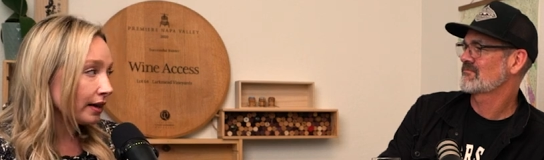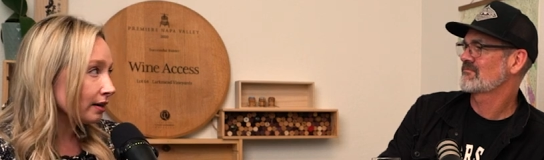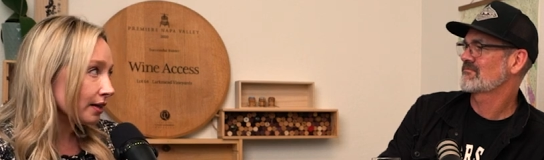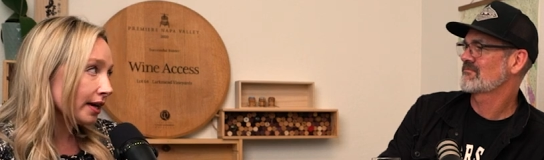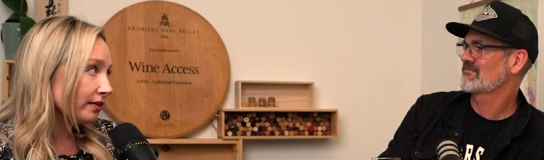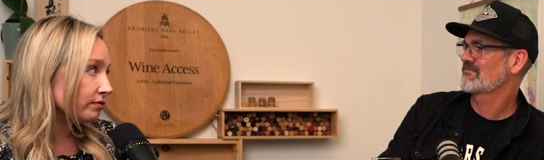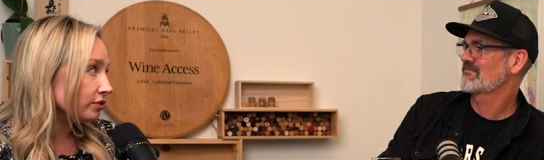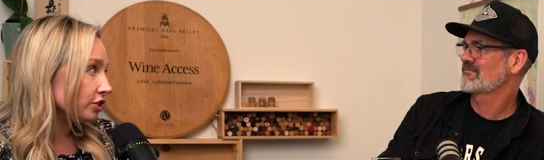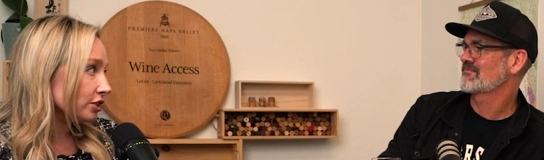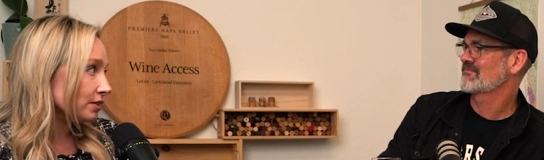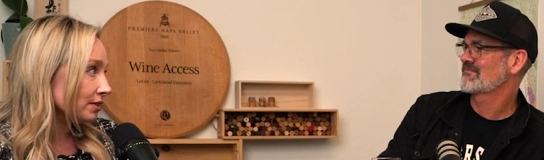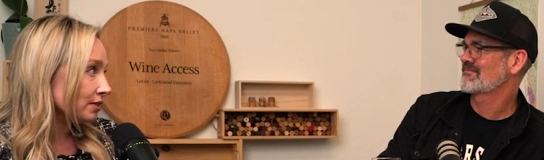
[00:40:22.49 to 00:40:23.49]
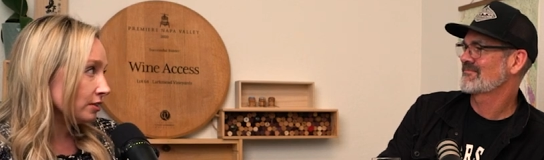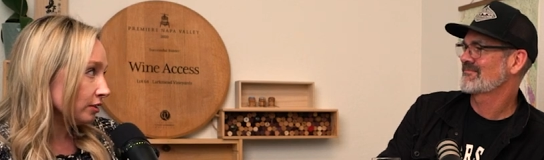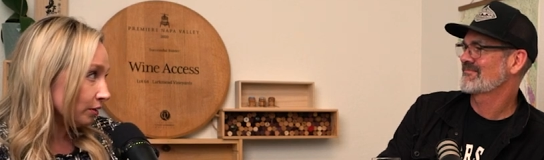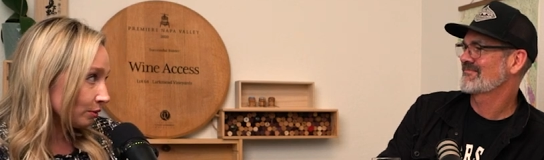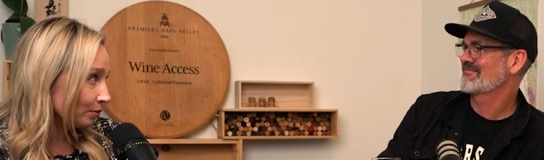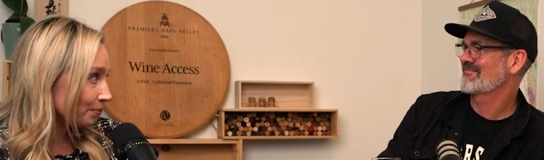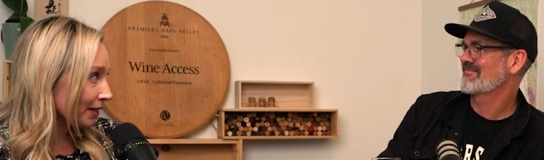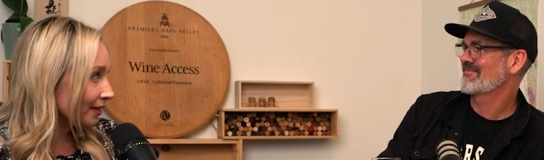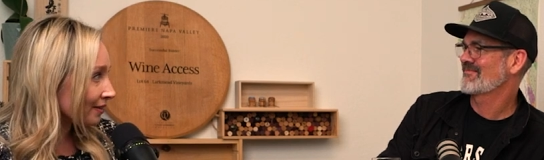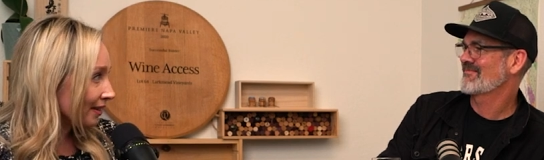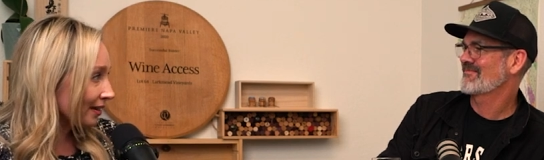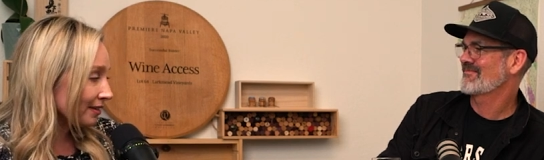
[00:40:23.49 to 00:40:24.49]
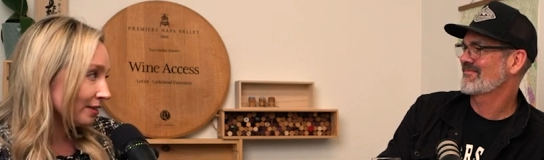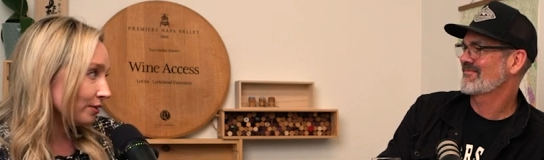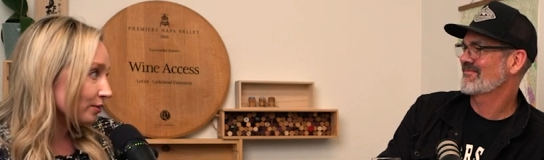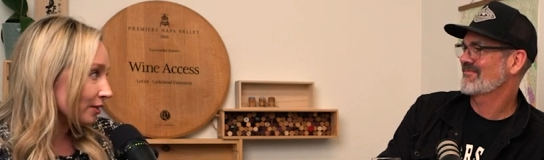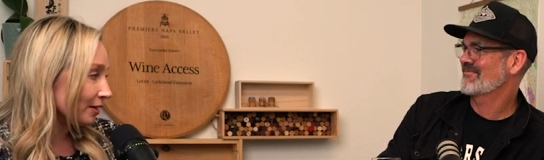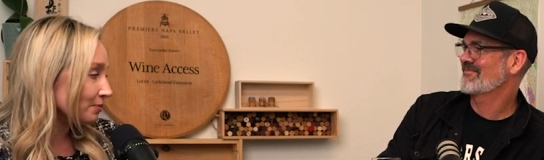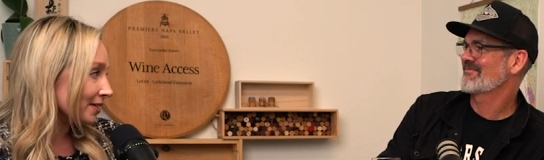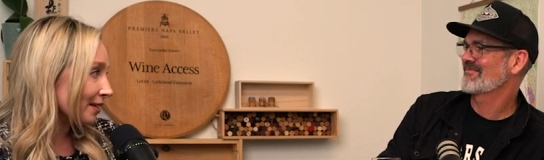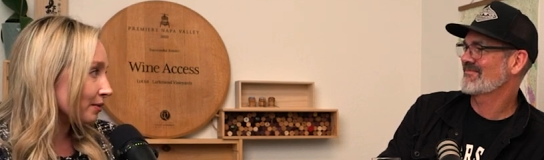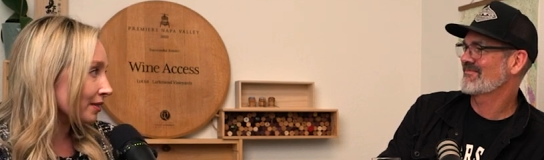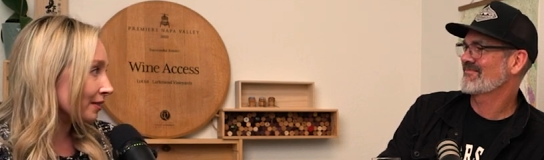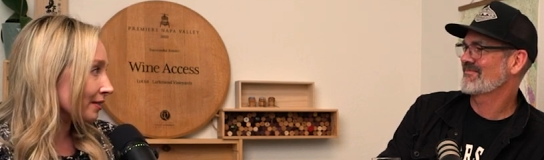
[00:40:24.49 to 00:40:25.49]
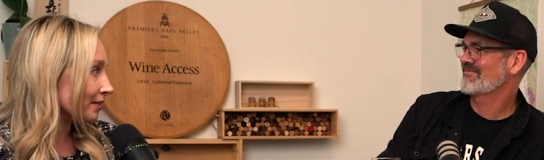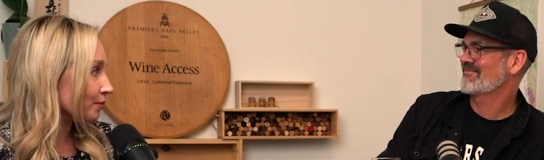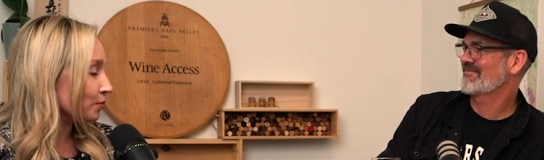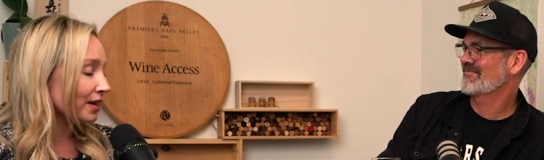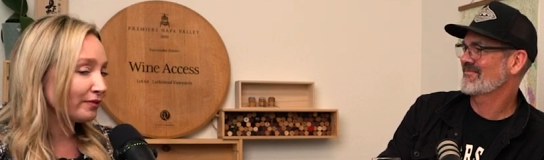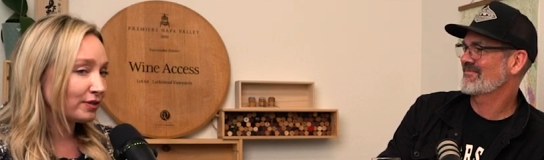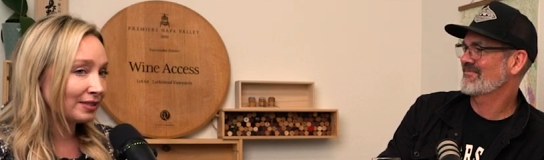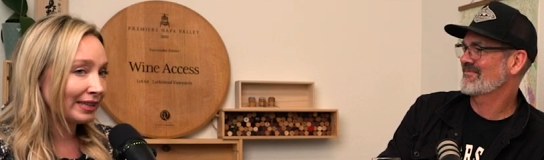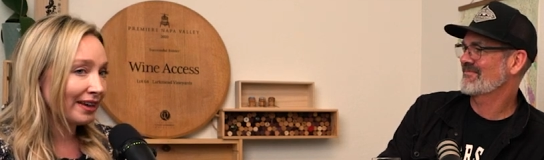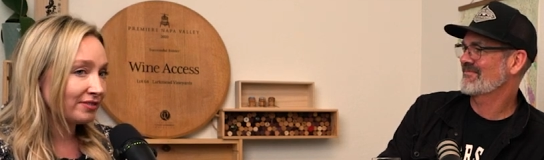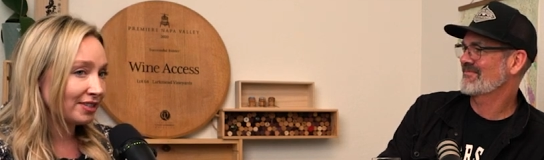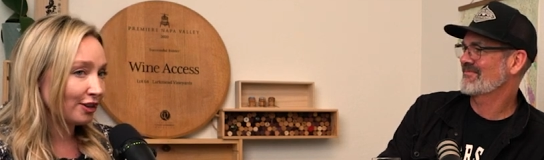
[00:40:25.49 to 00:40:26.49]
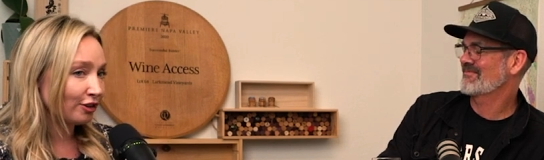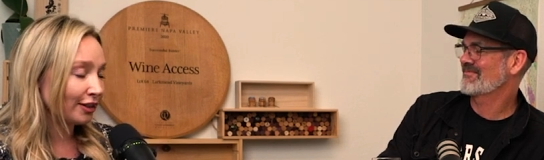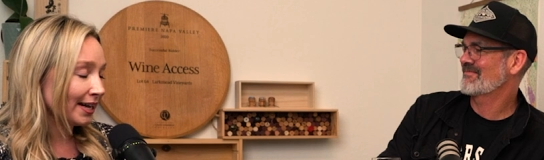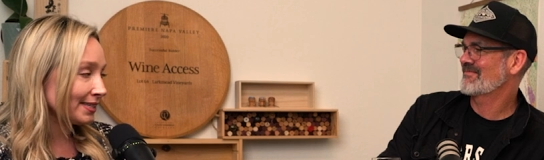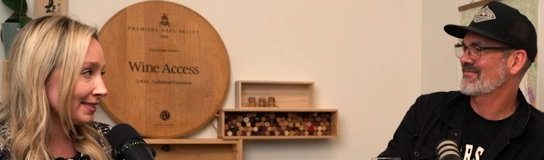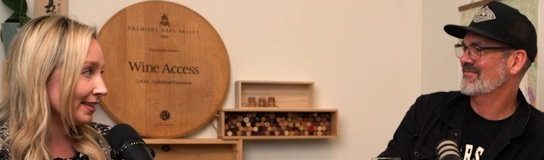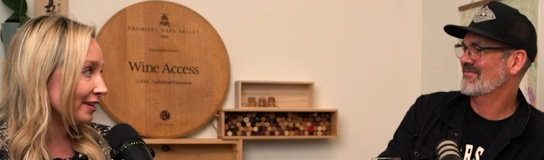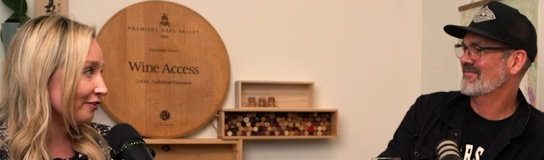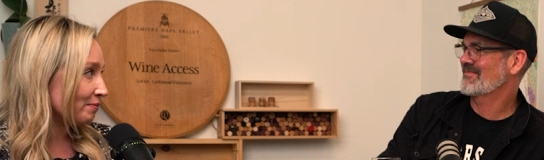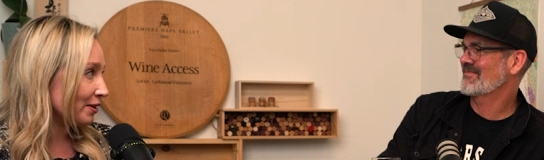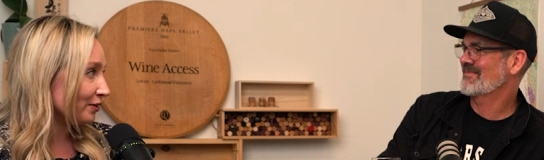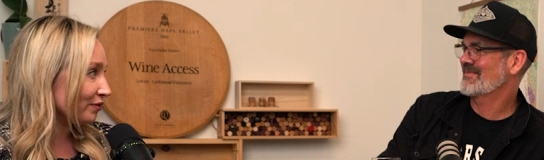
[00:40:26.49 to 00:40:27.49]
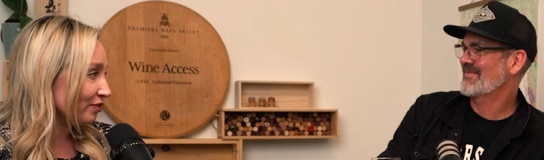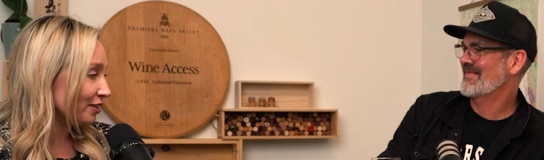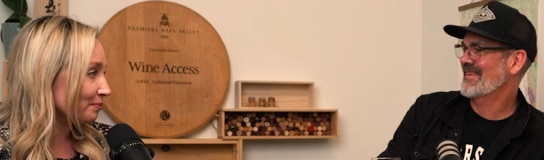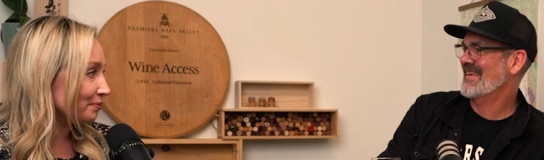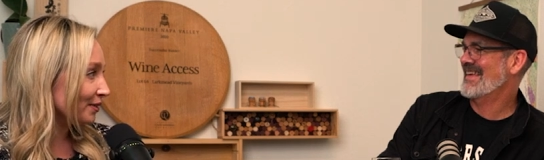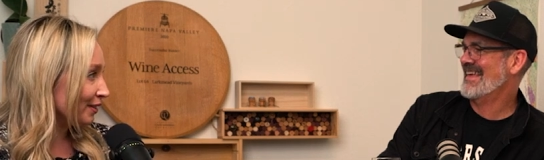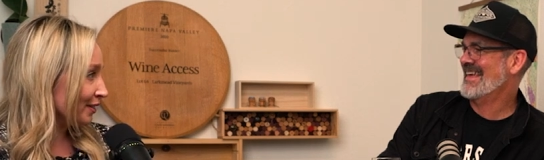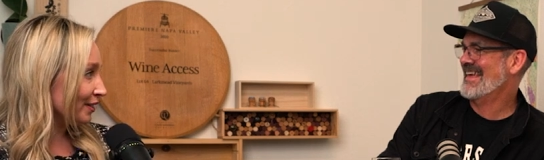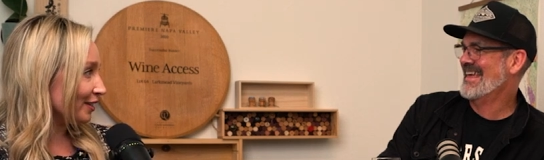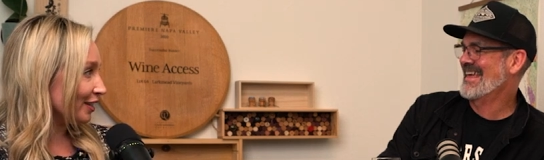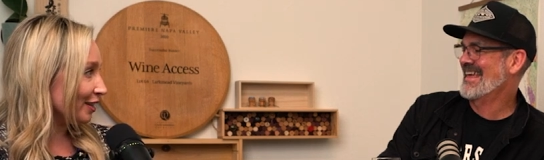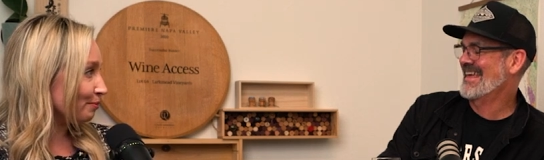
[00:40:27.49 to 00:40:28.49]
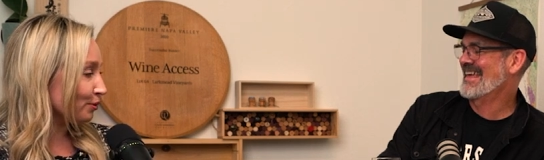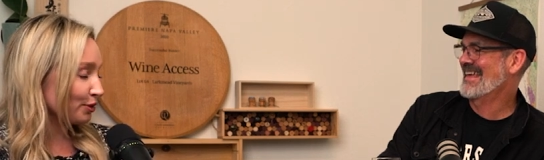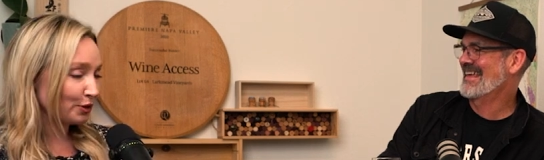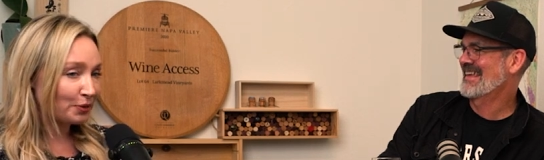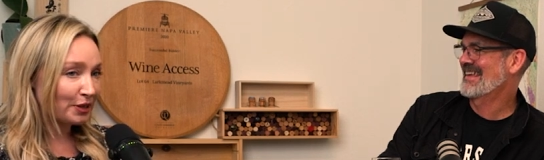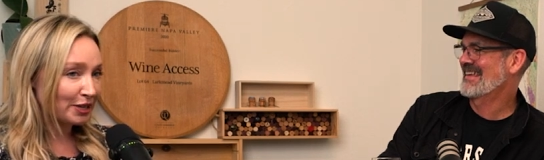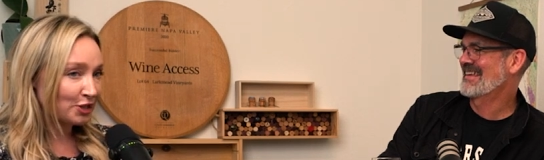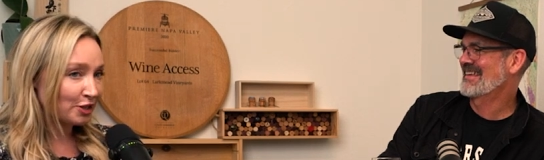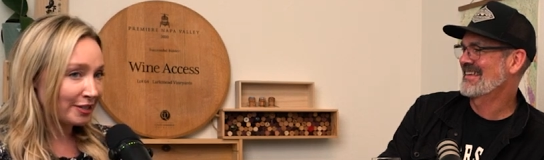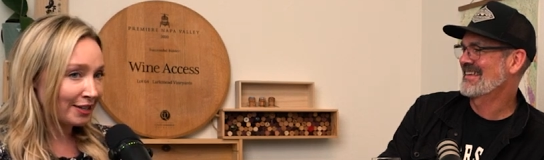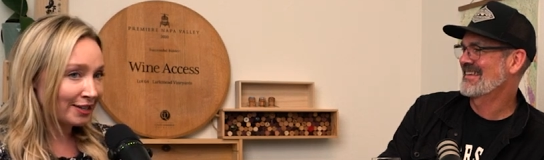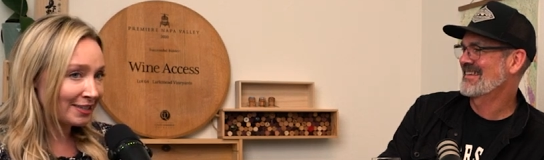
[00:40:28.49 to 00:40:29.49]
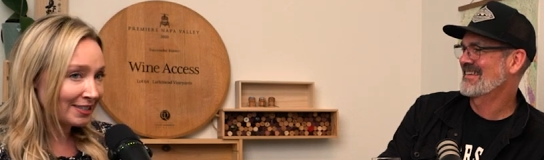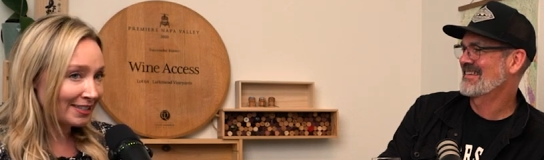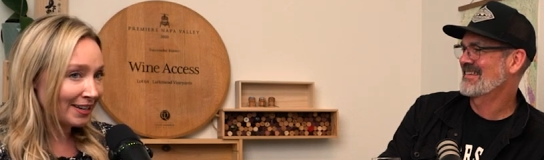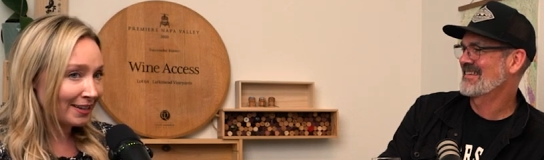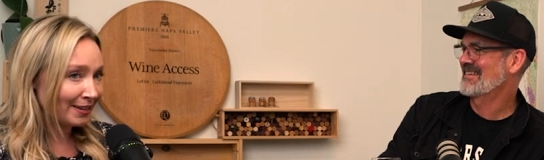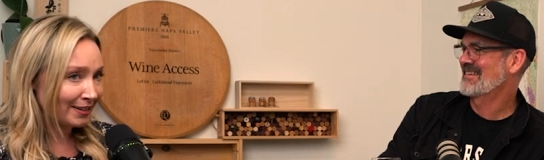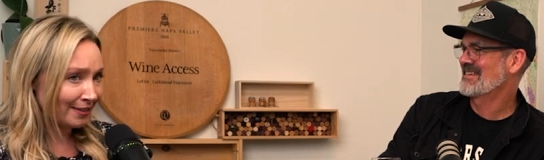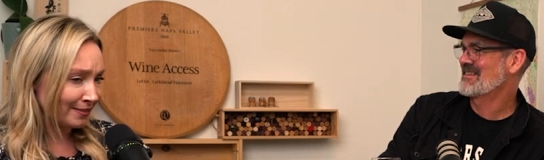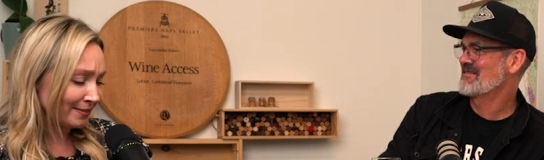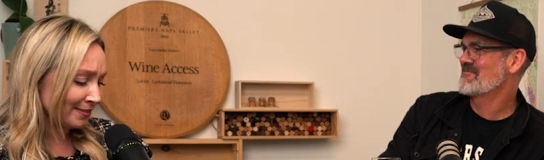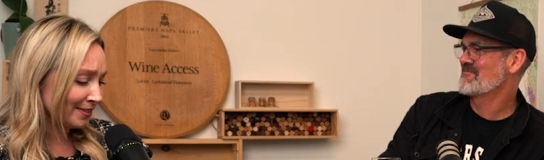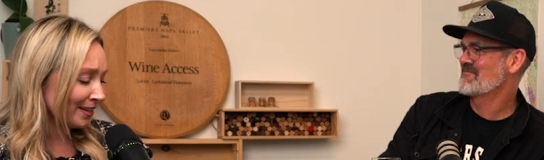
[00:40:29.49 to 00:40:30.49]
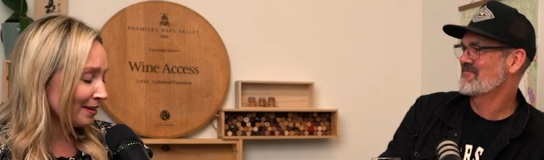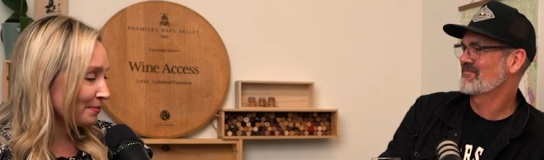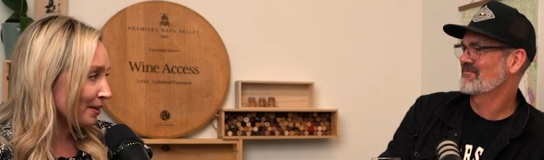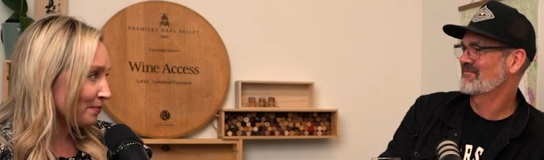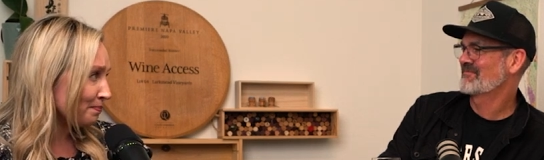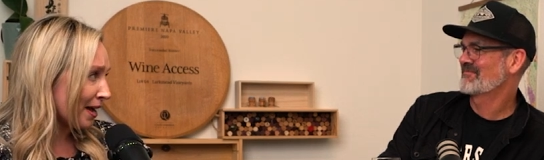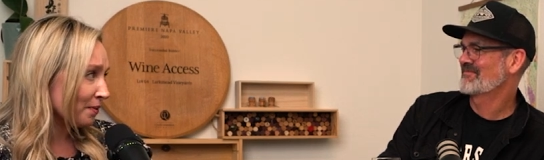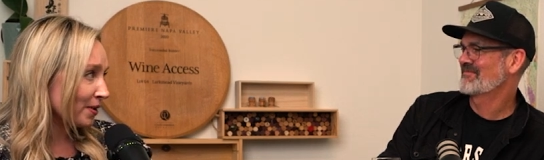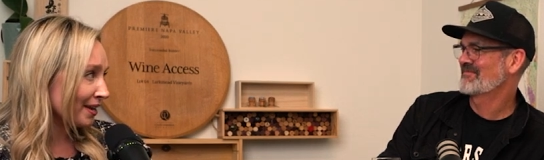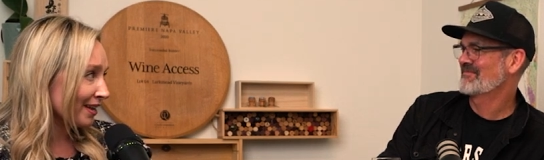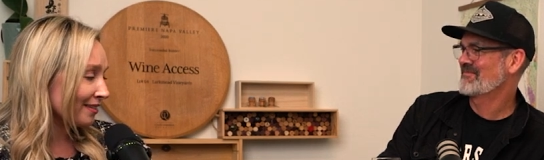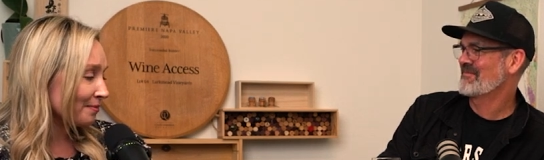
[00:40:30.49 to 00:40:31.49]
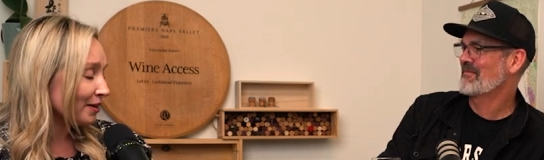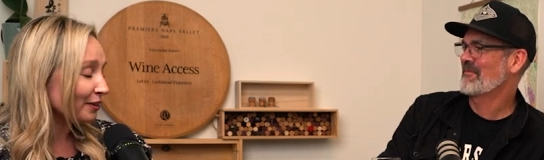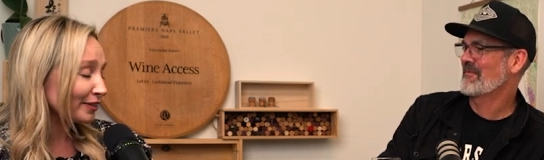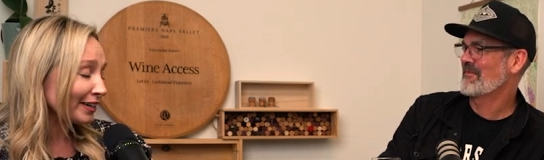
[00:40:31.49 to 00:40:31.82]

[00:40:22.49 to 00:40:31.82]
Speaker 1: Not a lot of cheeses do, but you know, comté with whatever is left in your glass at the end of meal from a Bordeaux lunch or dinner is like, you know, it's not a bad way to end the meal,